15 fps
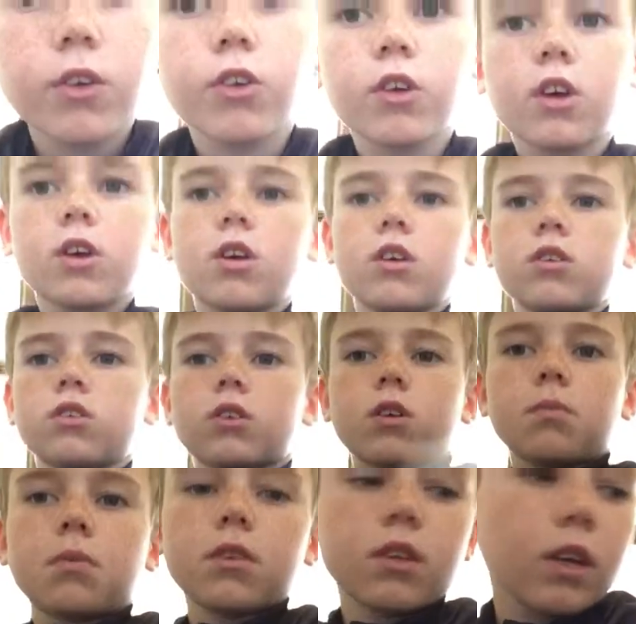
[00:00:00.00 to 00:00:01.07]
So I'm just going
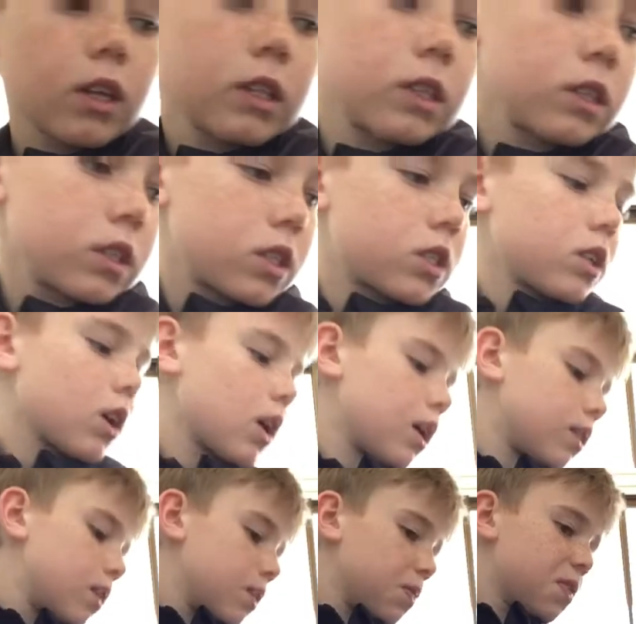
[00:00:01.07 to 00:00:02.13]
to put that to the side.